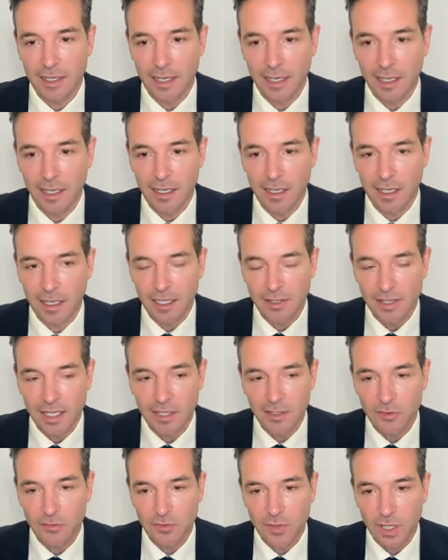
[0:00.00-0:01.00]
And then
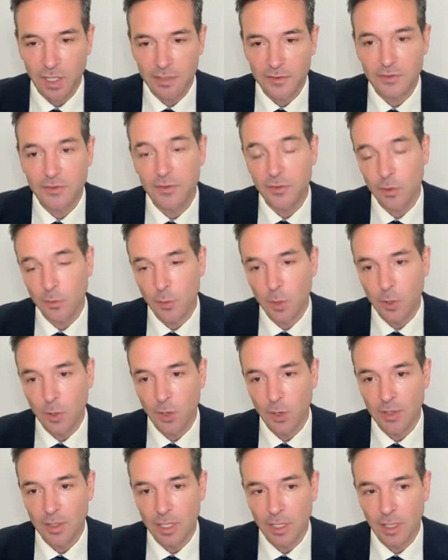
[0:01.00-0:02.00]
you've got 2
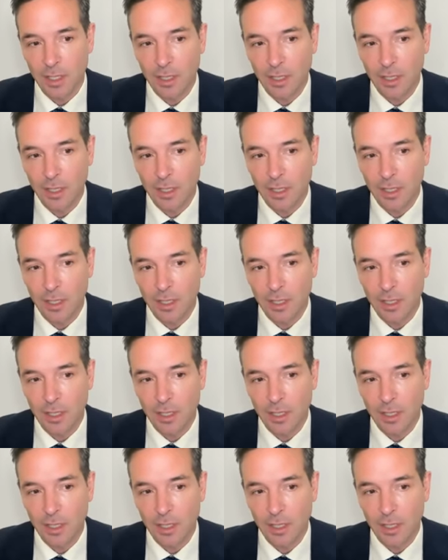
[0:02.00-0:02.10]
more,